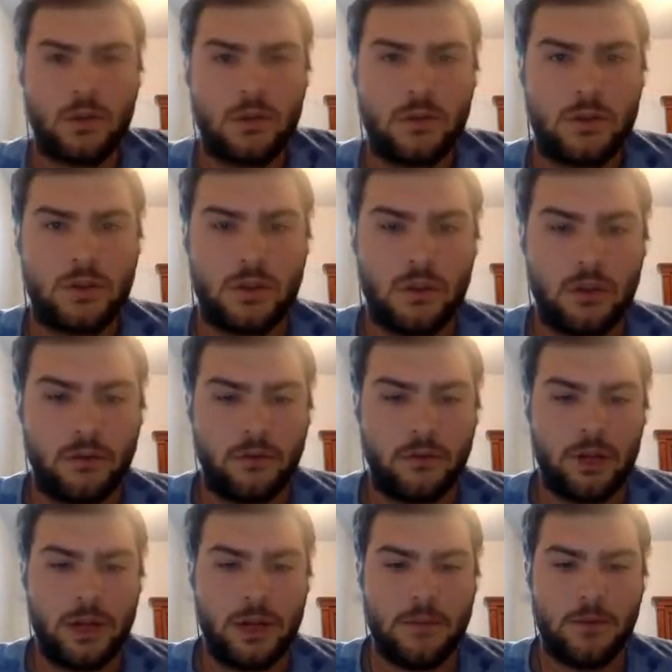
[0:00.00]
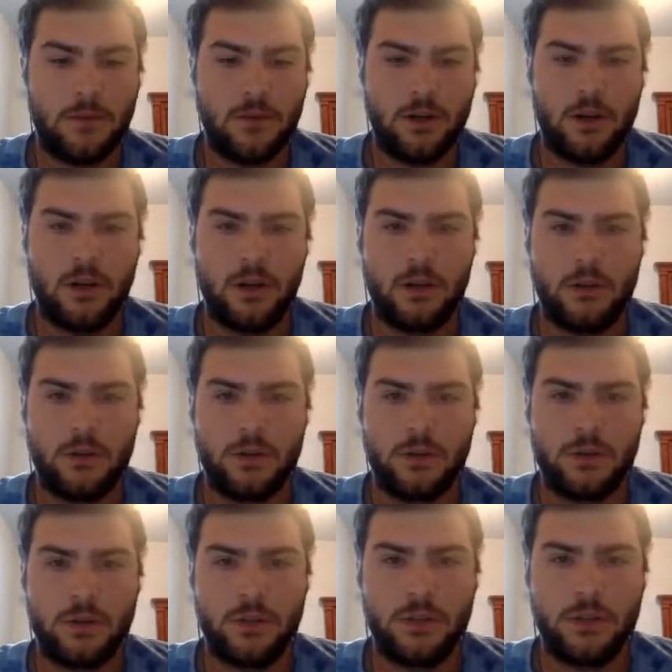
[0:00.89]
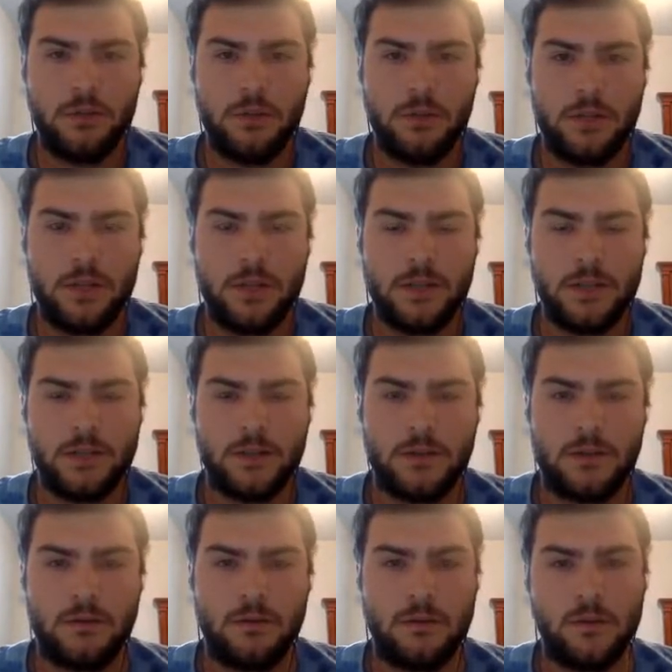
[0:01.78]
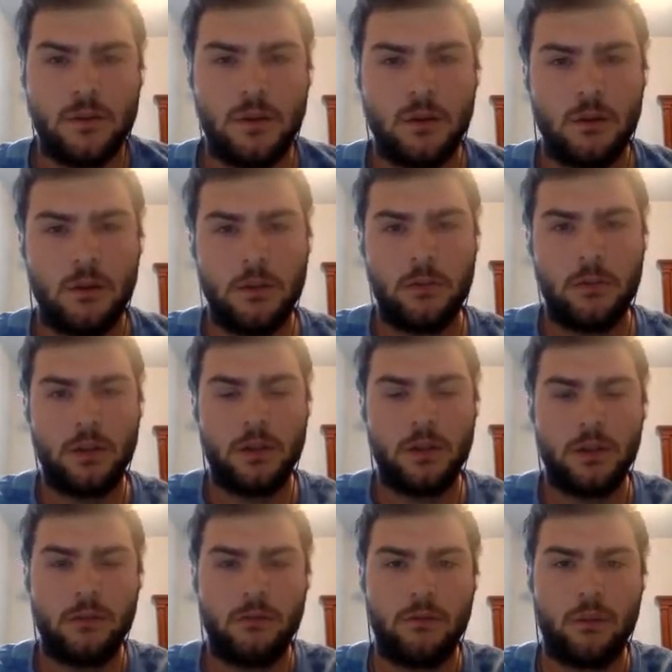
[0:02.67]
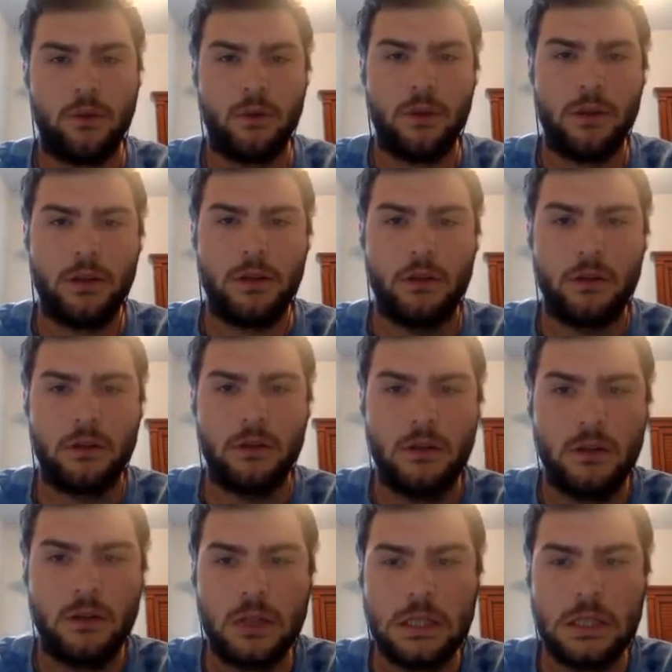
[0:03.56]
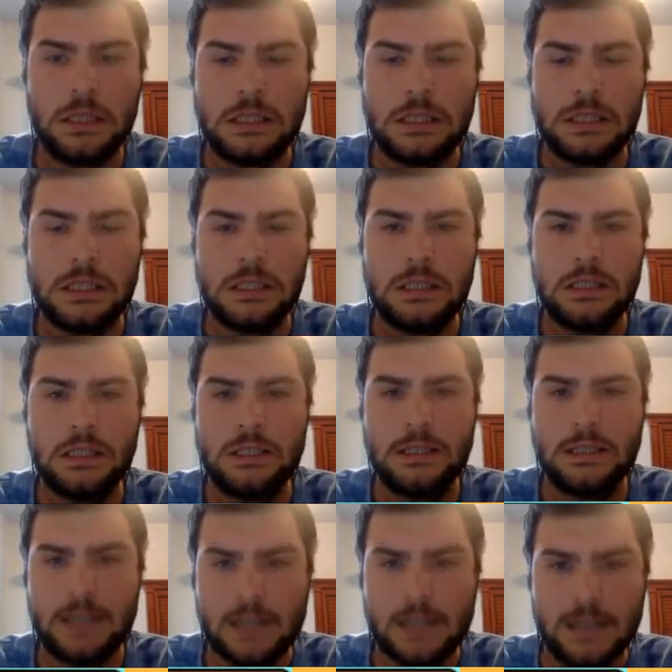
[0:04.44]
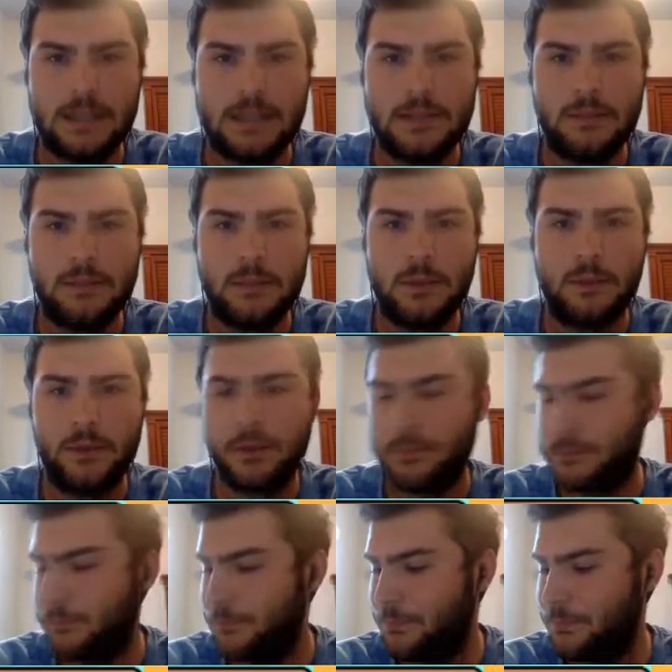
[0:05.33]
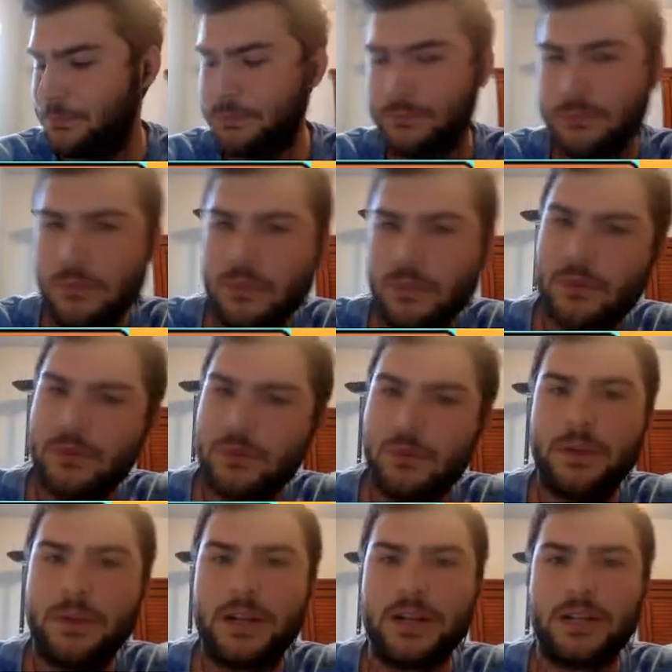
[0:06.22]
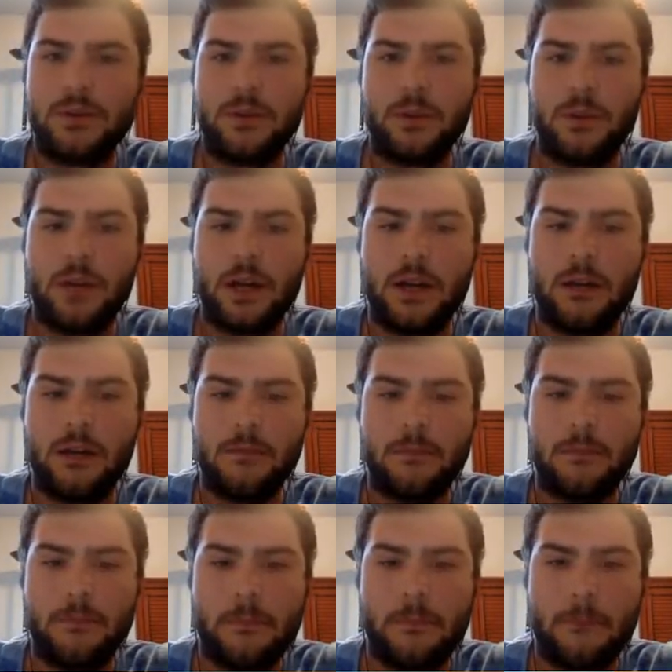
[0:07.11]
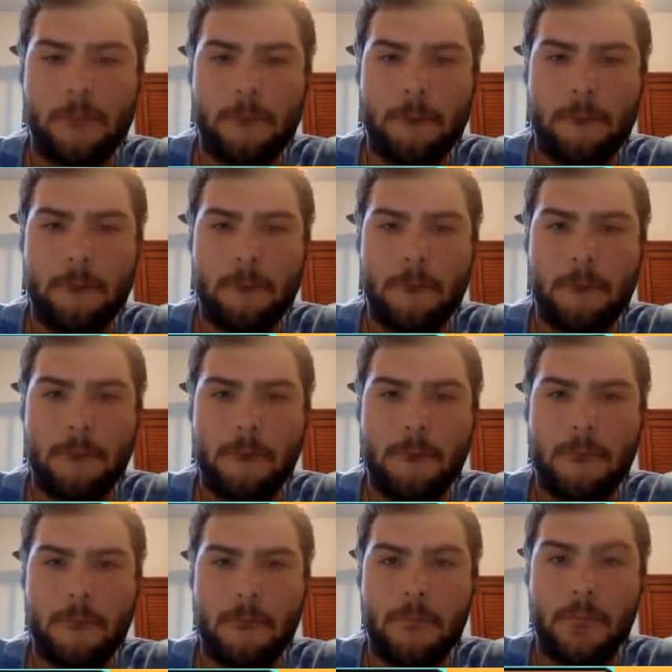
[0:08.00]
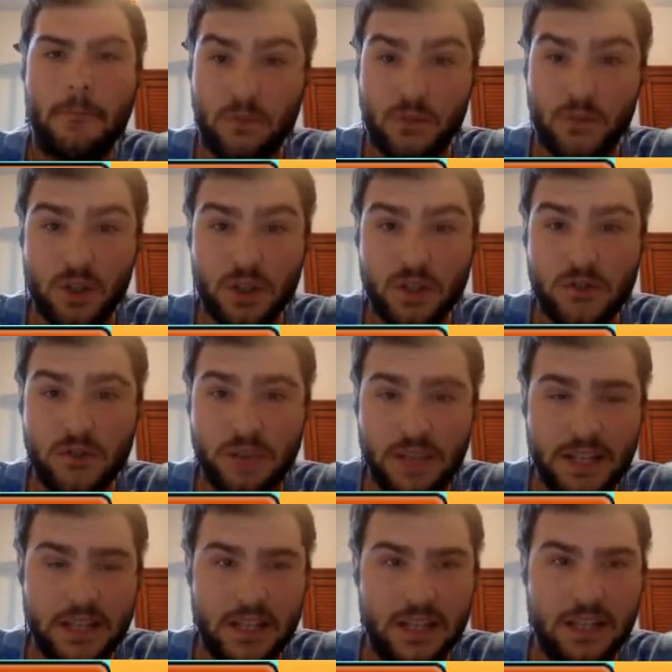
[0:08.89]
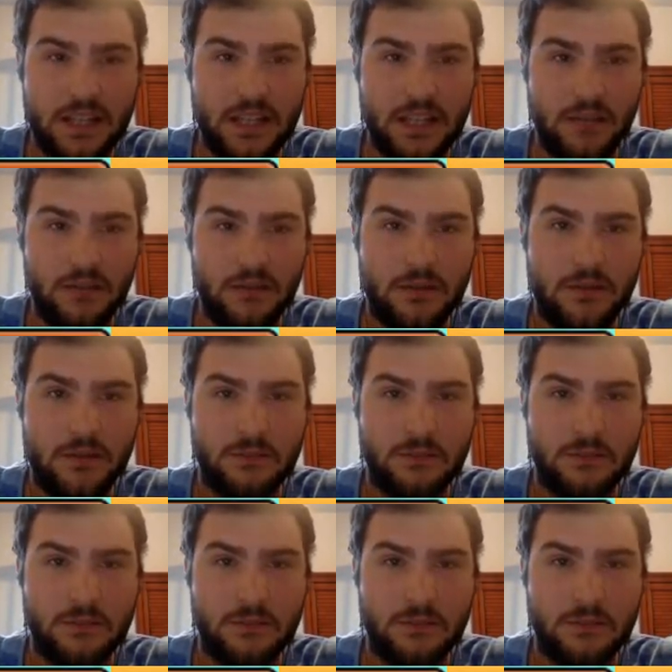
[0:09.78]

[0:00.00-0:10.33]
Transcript: looking for a game 3 here at 22 minutes, so I might be able to get 4 in. That's a bummer. Would have been nice to win that. The first Fini that lived.